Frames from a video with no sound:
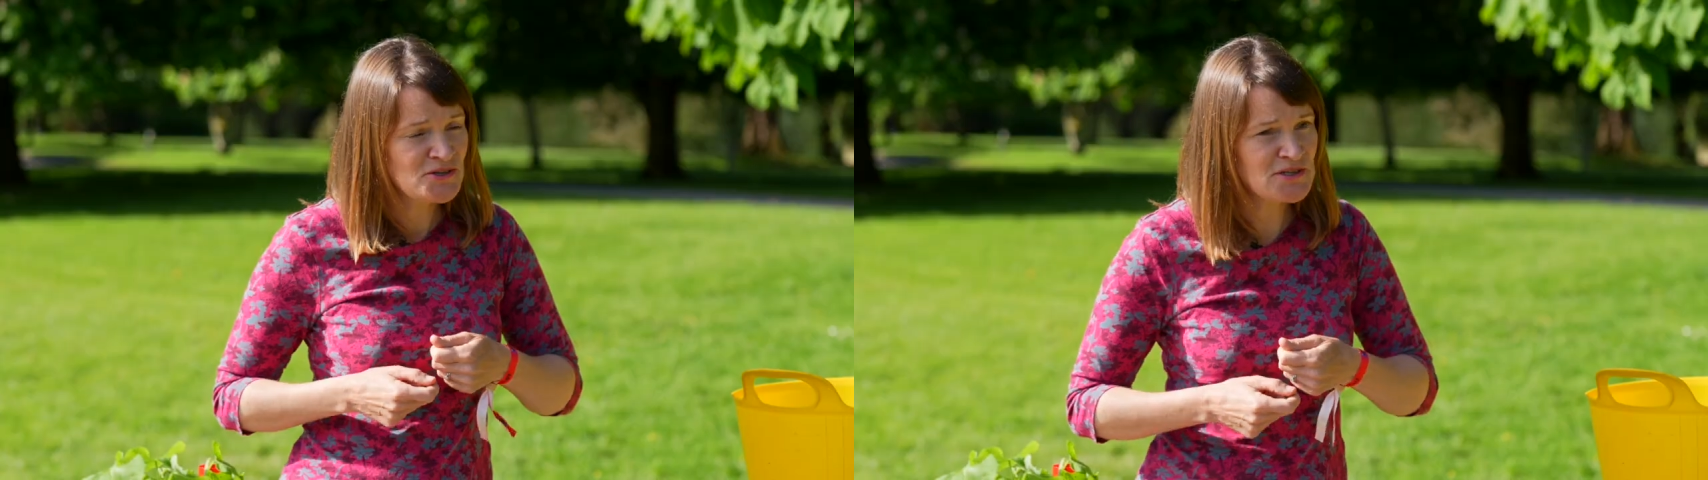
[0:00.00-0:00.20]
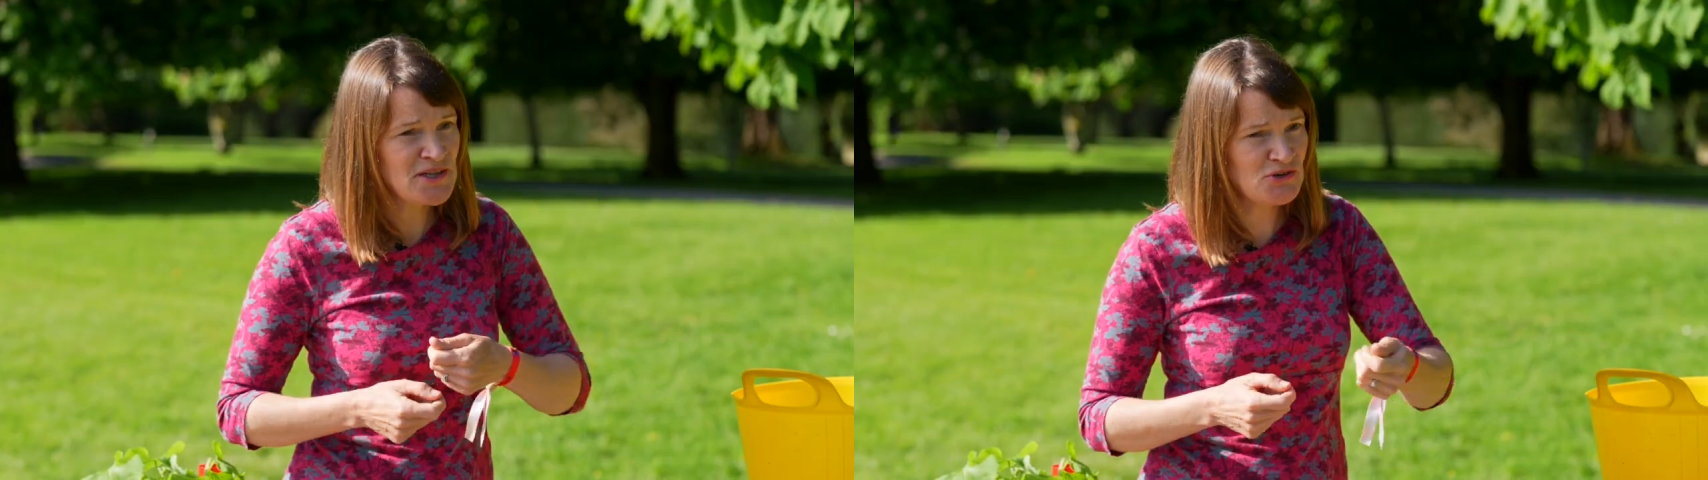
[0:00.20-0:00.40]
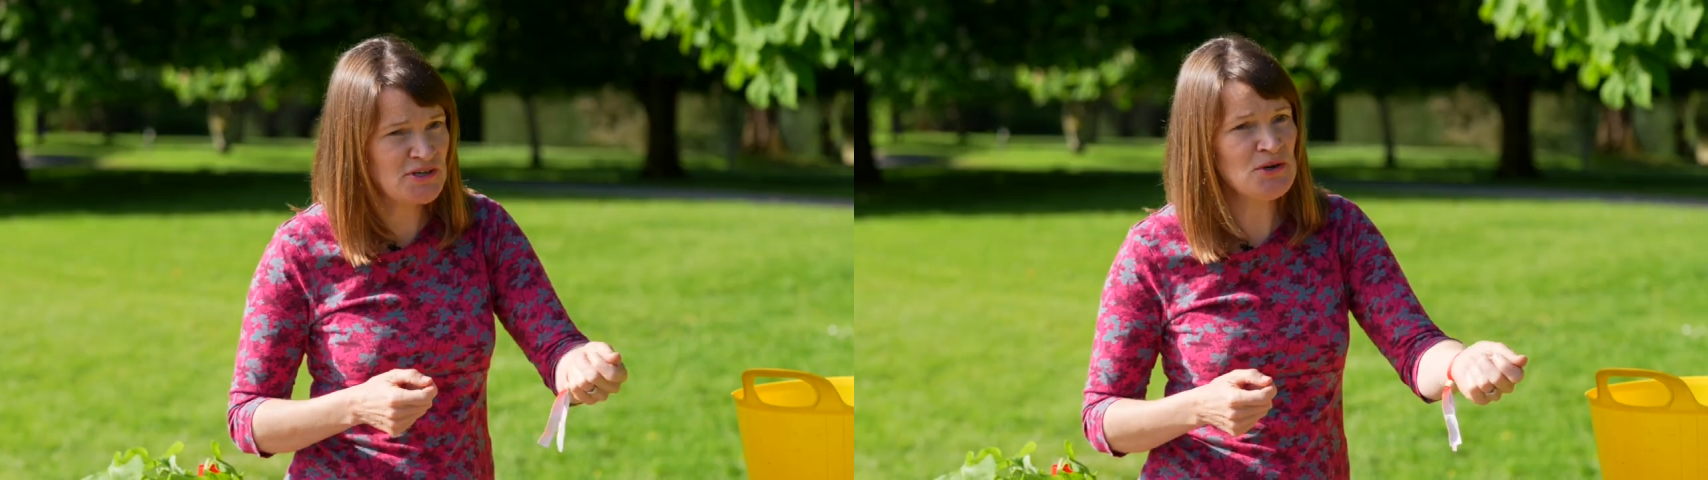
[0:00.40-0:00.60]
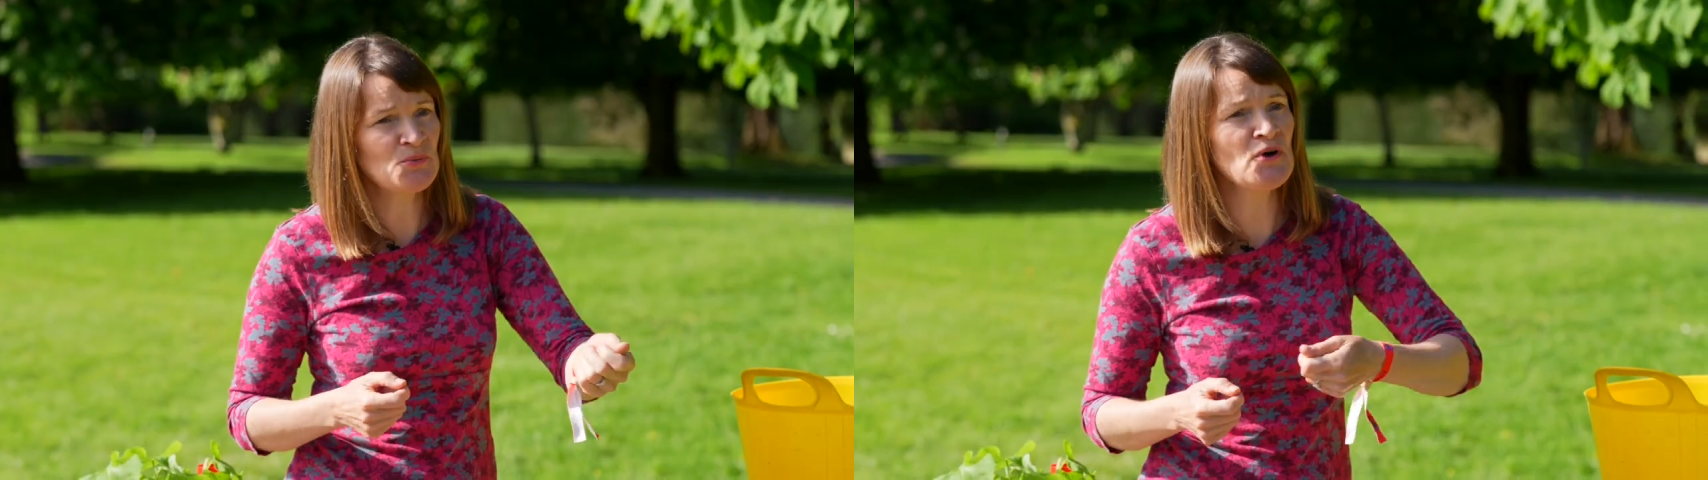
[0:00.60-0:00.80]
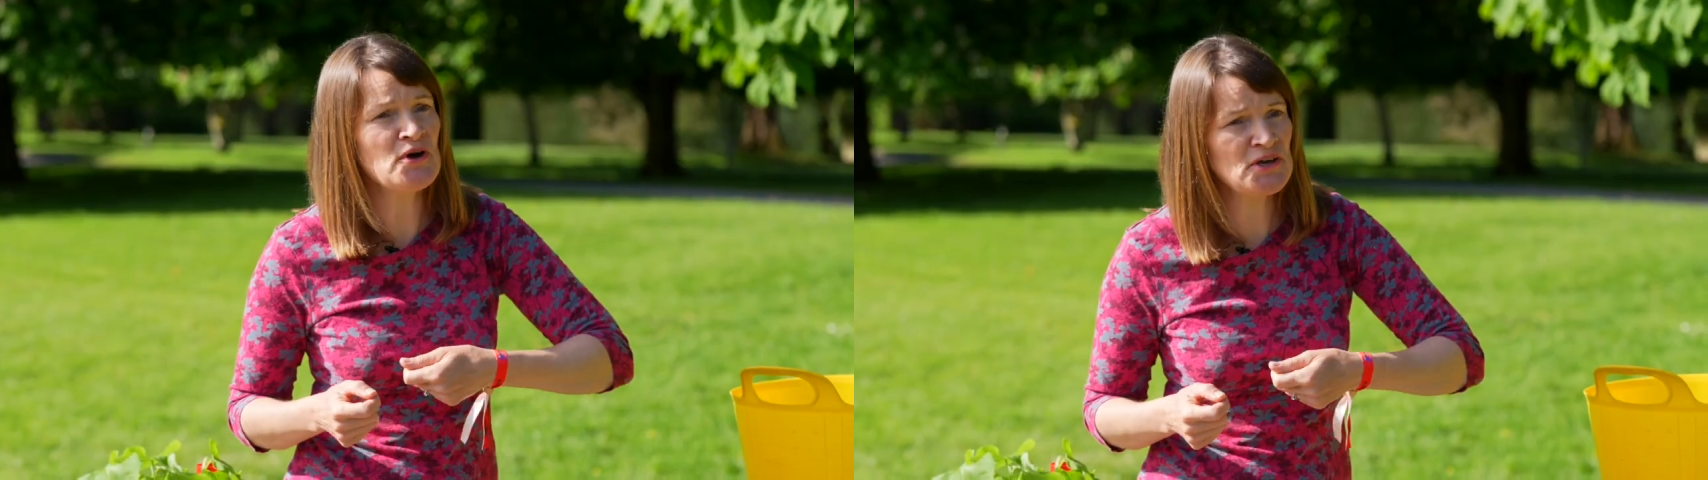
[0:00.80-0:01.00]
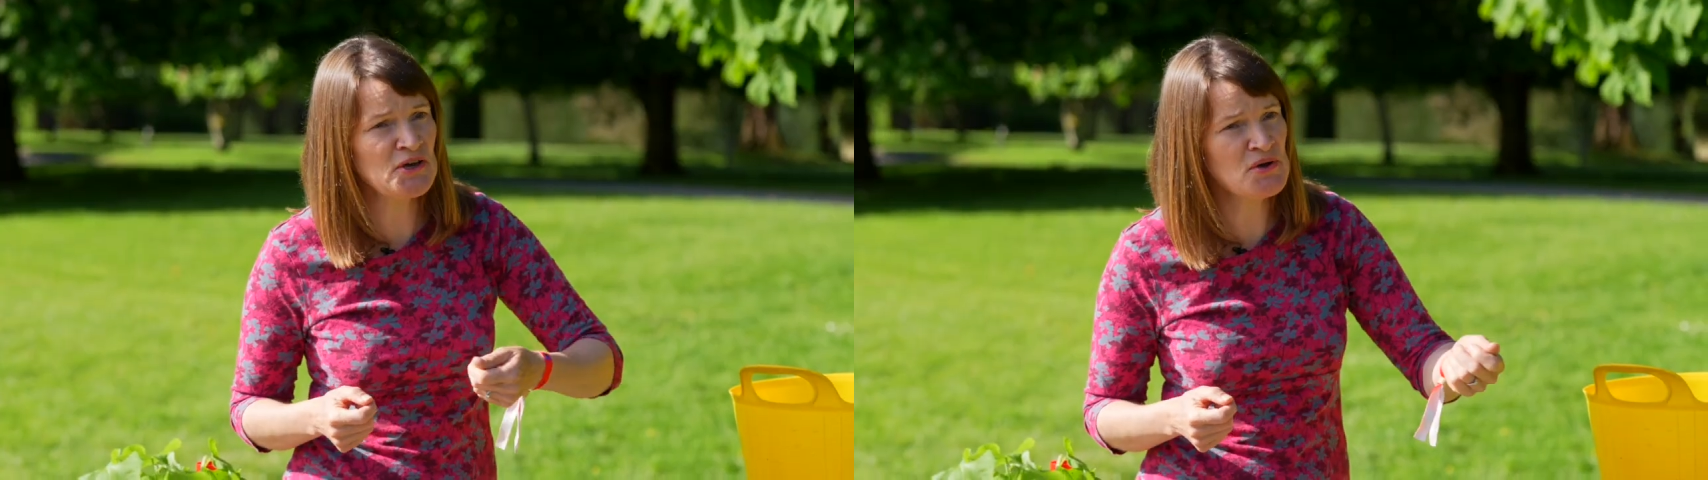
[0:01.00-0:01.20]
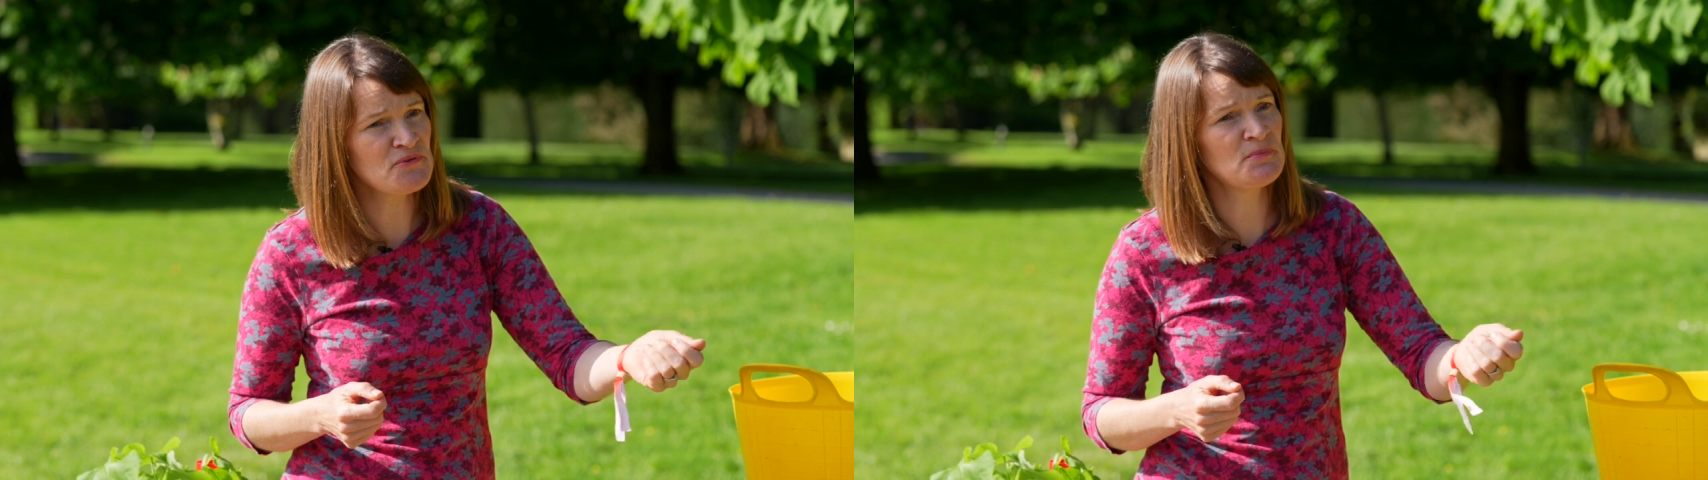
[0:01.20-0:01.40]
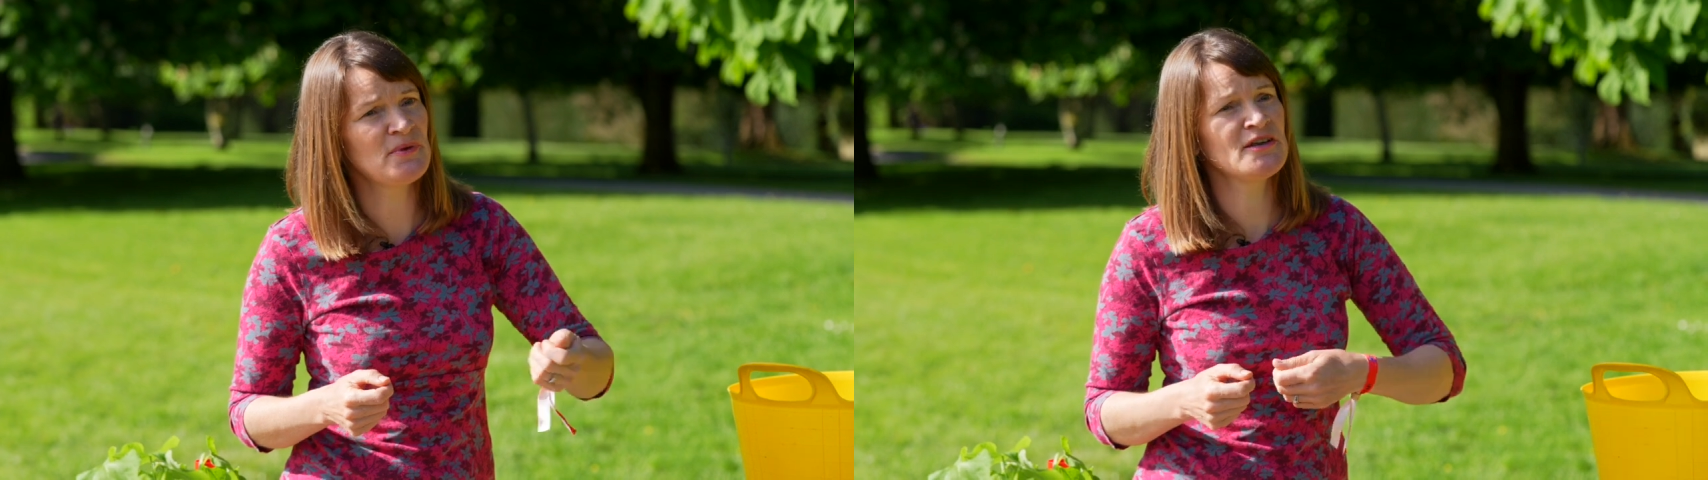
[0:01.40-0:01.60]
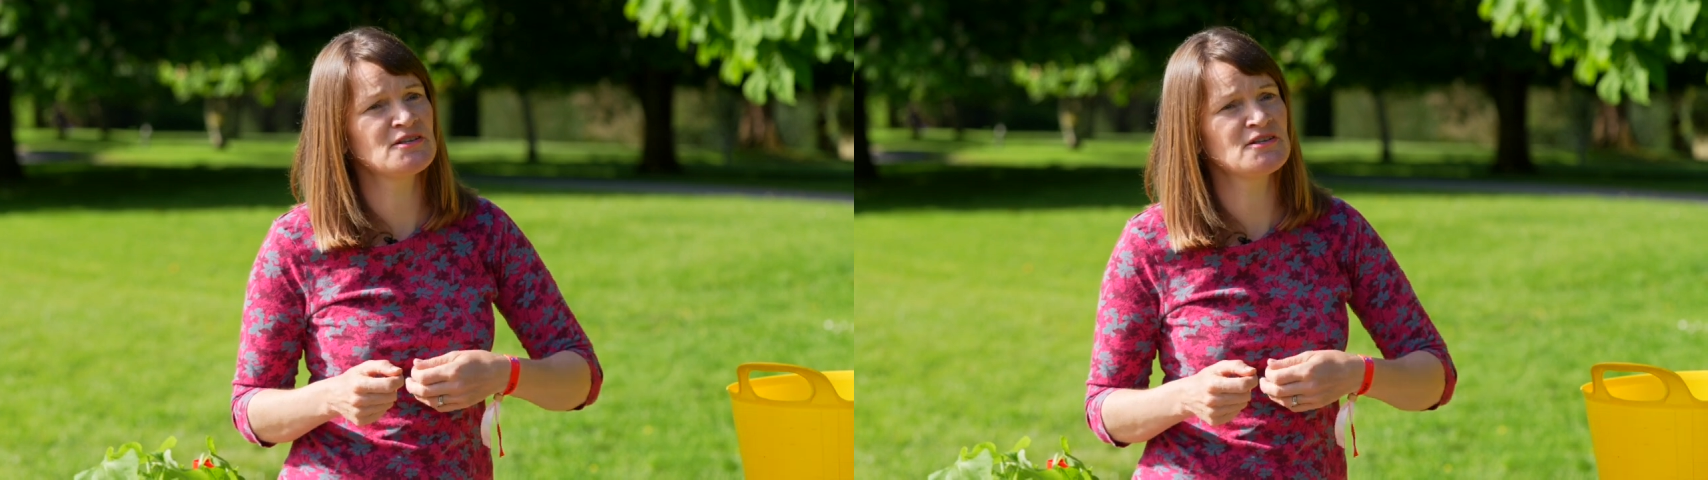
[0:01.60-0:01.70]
just literally keep working over the bare